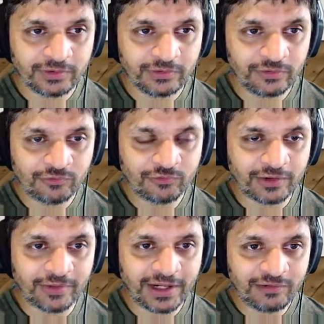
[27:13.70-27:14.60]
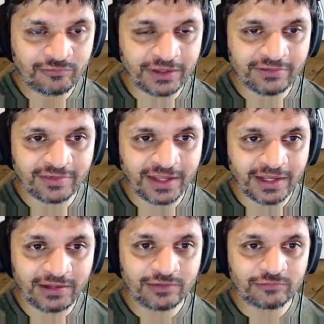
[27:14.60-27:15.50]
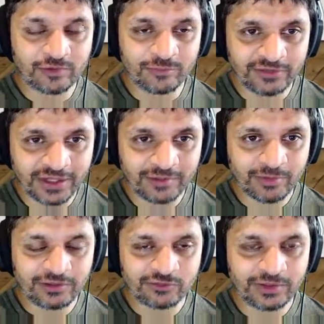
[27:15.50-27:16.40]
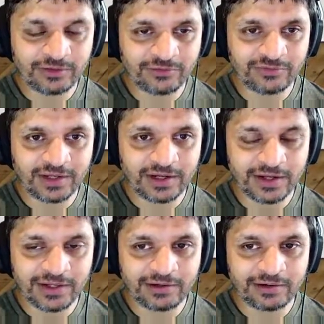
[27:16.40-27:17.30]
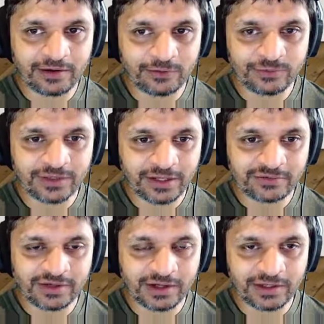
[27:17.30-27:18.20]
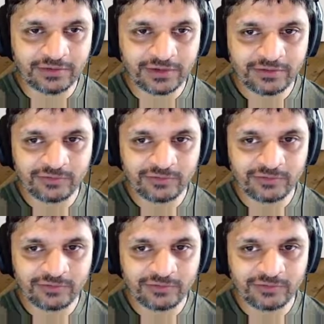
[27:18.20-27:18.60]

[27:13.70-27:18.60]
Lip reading: look for our alpha, it's the angle from zi minus 1 to zi around xi, right?